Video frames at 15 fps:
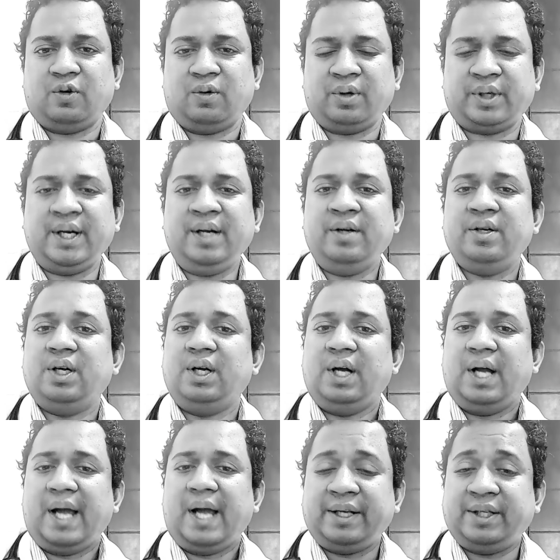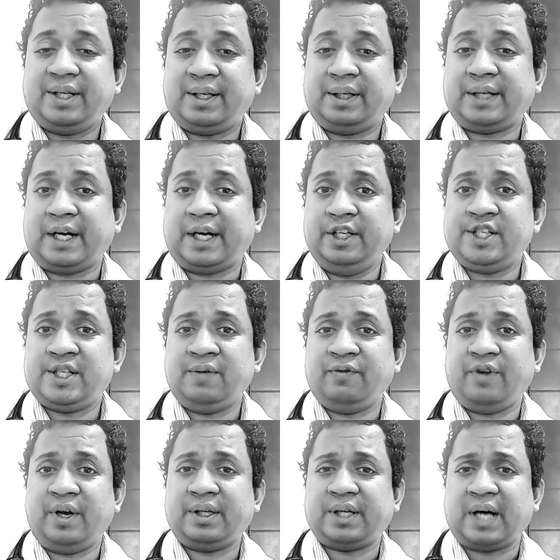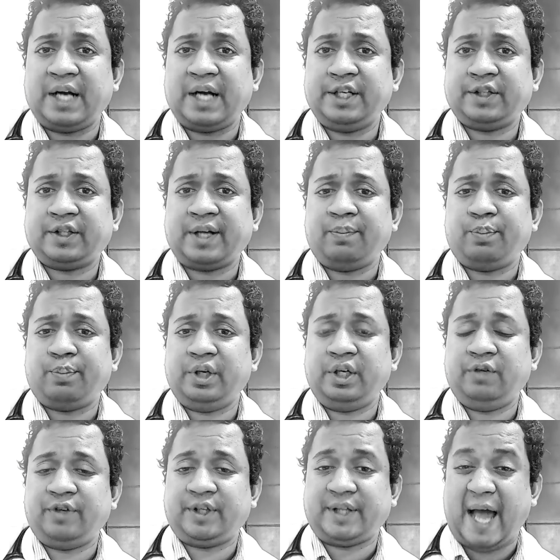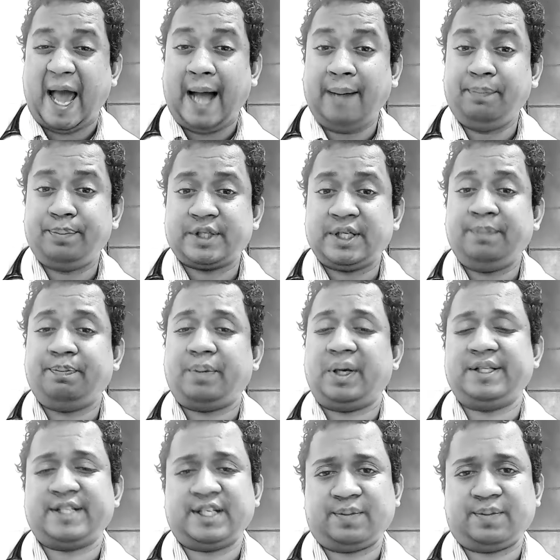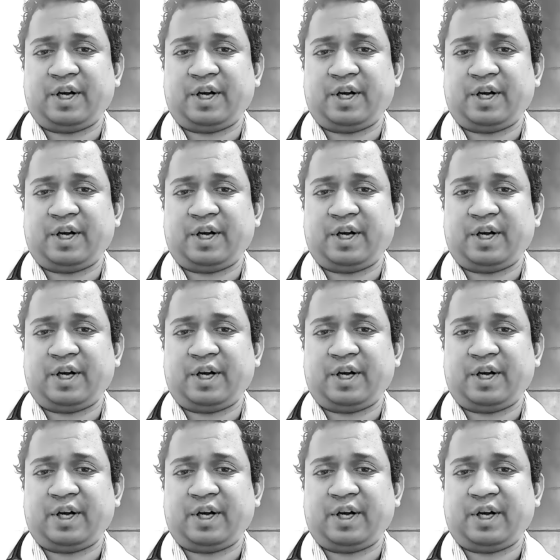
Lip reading: Okay, and there are conditions where cardiac tamponade with absent pulsus